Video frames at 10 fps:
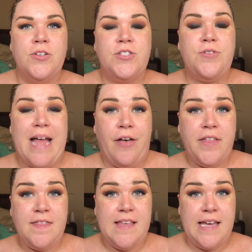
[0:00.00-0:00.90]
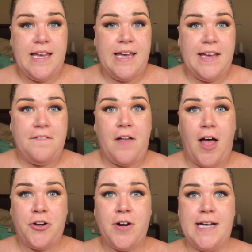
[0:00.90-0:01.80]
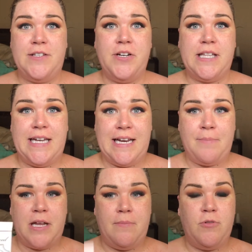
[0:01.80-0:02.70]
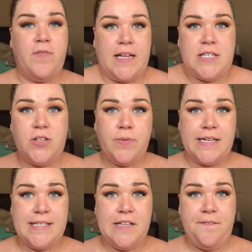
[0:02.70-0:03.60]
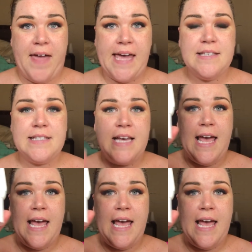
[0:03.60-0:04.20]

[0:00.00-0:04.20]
So now that the under eyes are clean, I'm gonna move on to the rest of the face.